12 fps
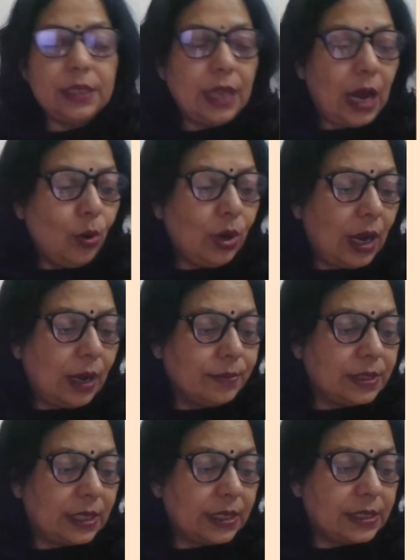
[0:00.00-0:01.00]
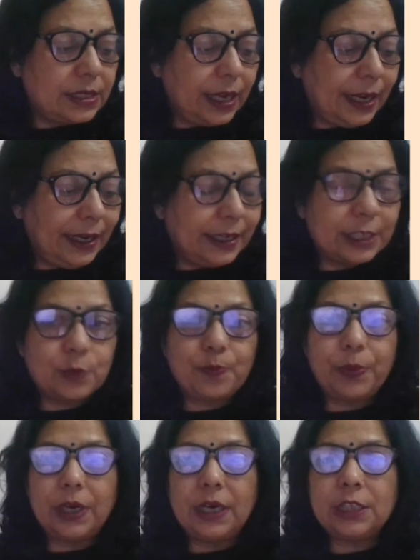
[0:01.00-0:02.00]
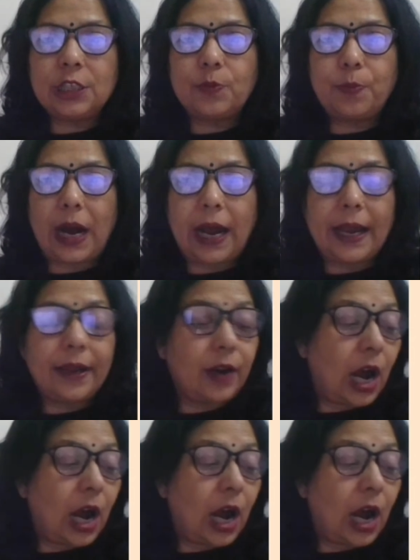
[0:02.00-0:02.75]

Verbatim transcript: Now comes the seed dispersed by,